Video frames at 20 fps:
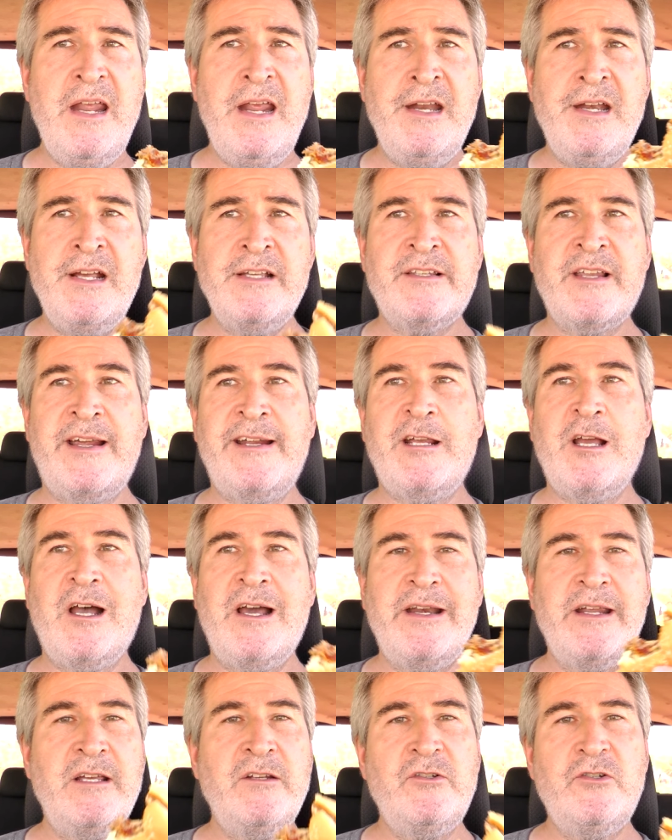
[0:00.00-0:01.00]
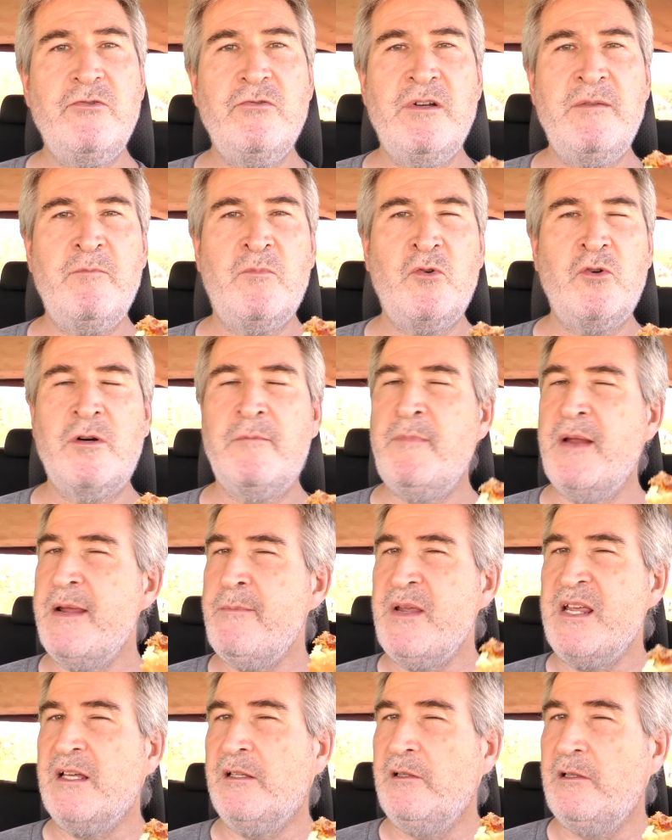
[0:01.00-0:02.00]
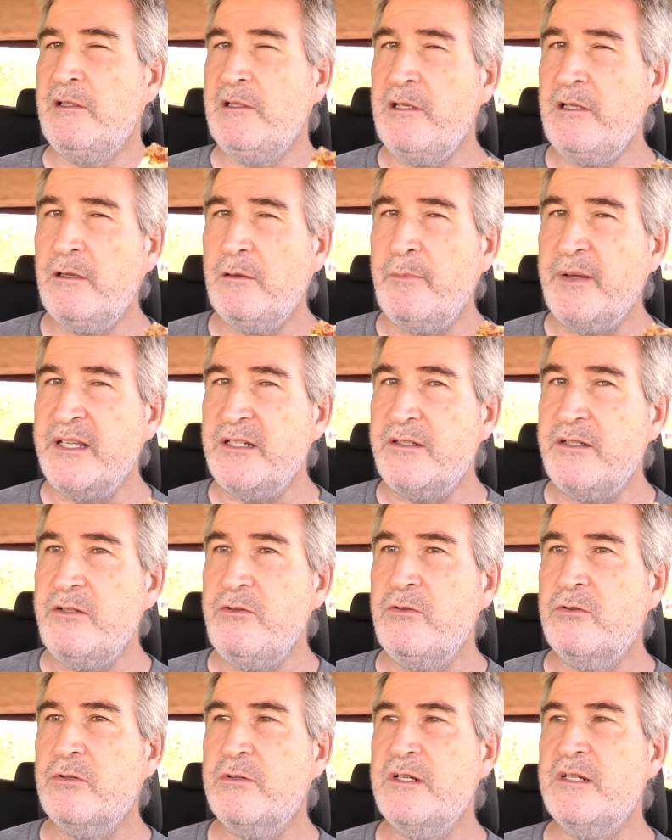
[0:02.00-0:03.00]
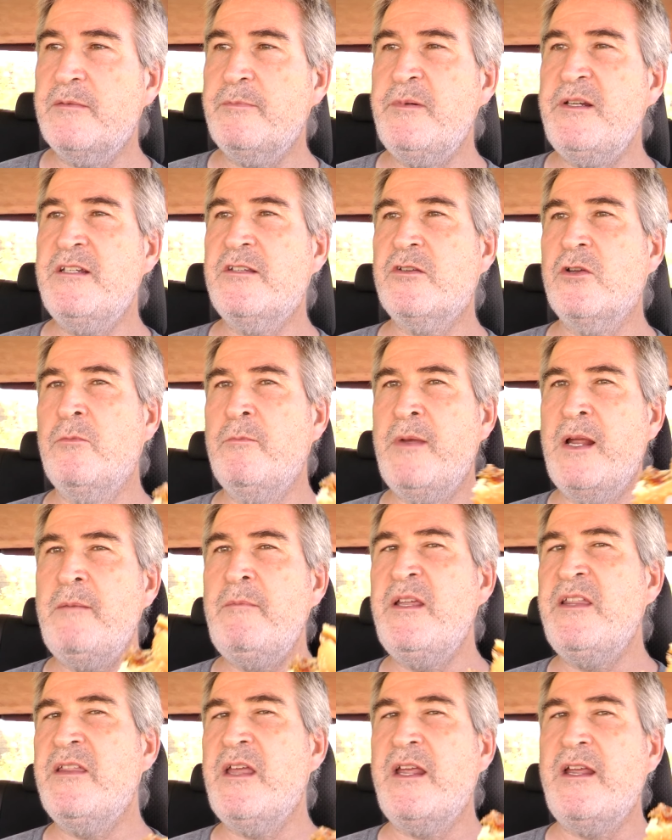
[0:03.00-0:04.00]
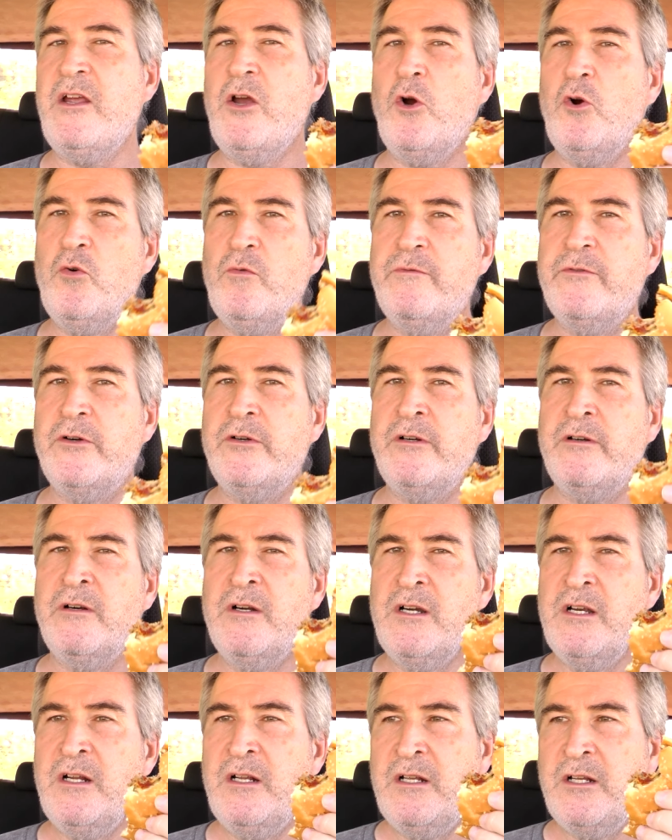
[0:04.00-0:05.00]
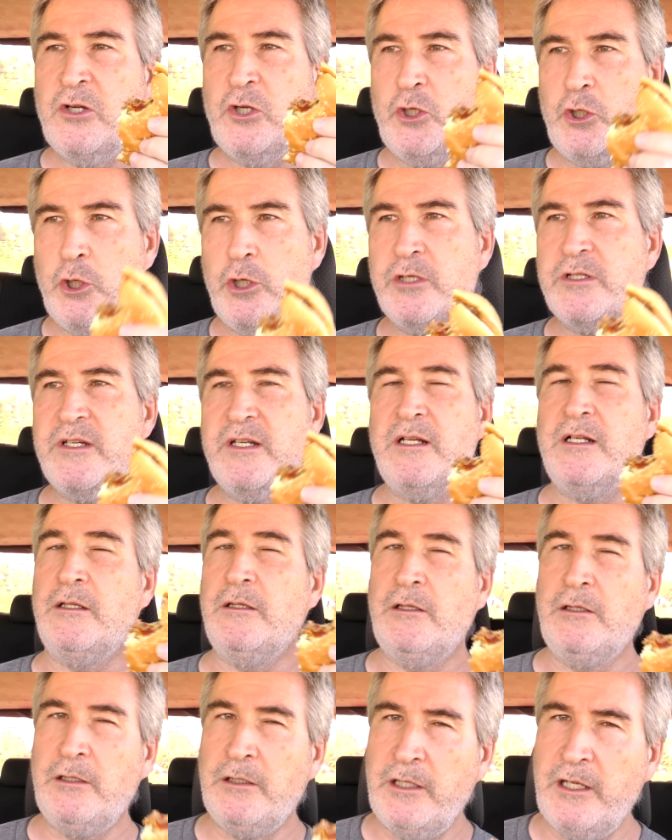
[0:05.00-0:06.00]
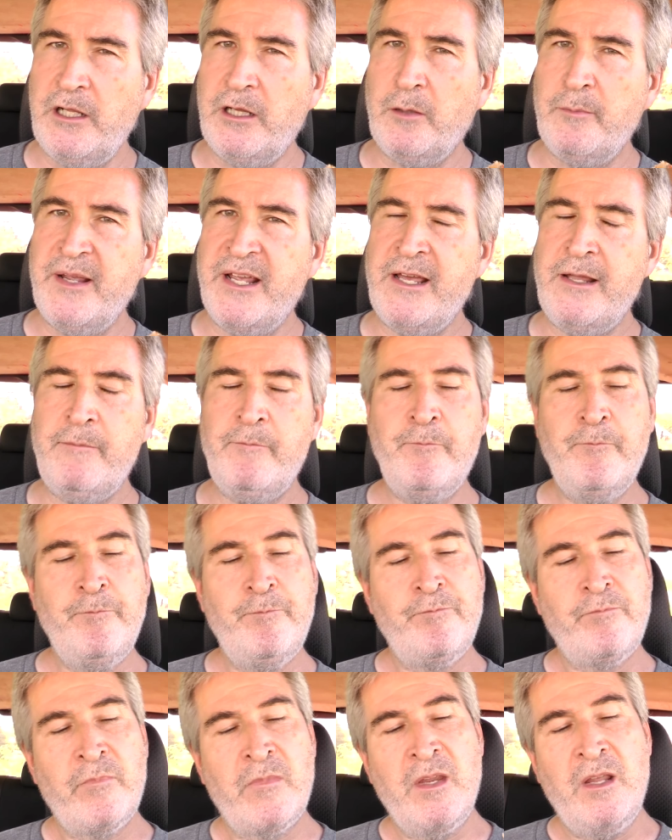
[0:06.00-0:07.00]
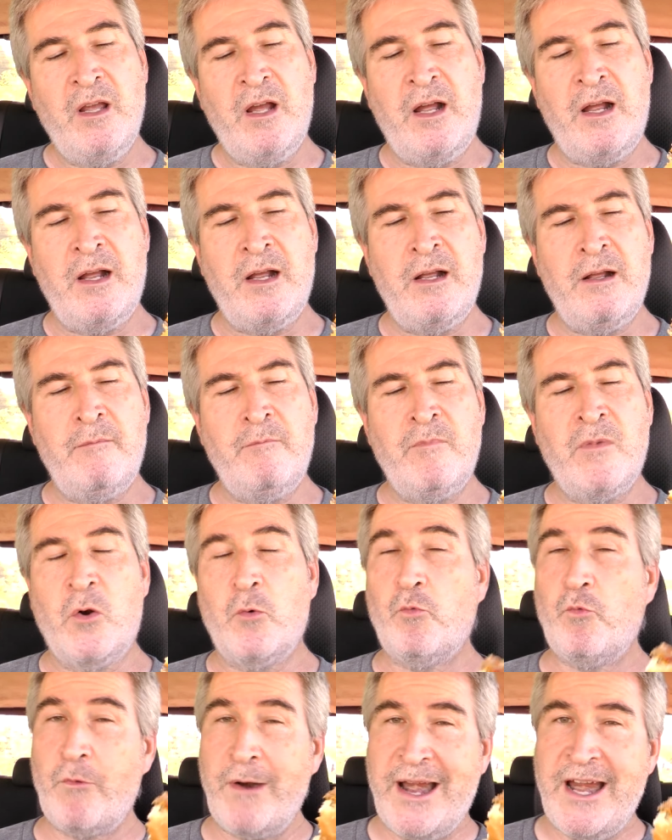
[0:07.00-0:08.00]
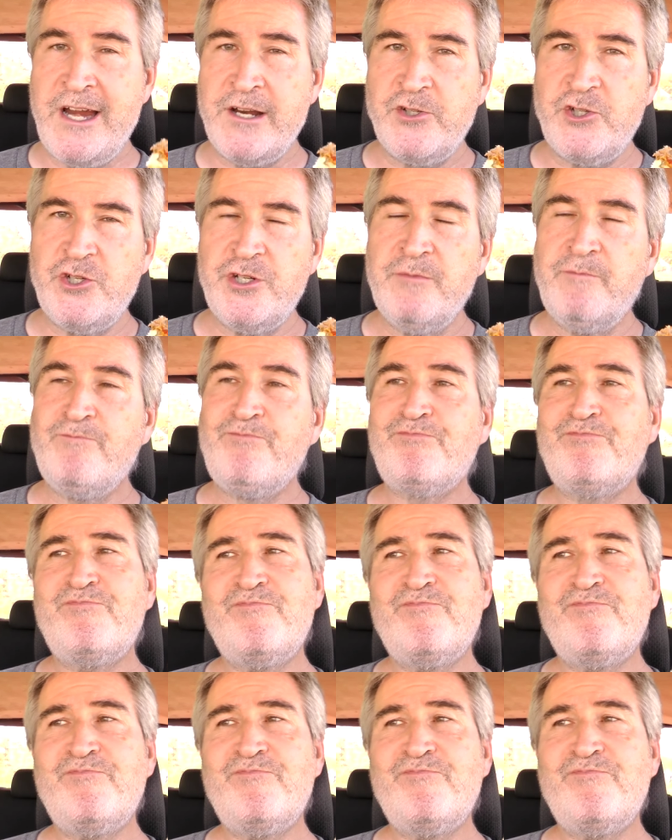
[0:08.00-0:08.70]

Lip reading: and as I got into it more, maybe a little bit too crispy, so maybe they overcooked it a little bit. Ranch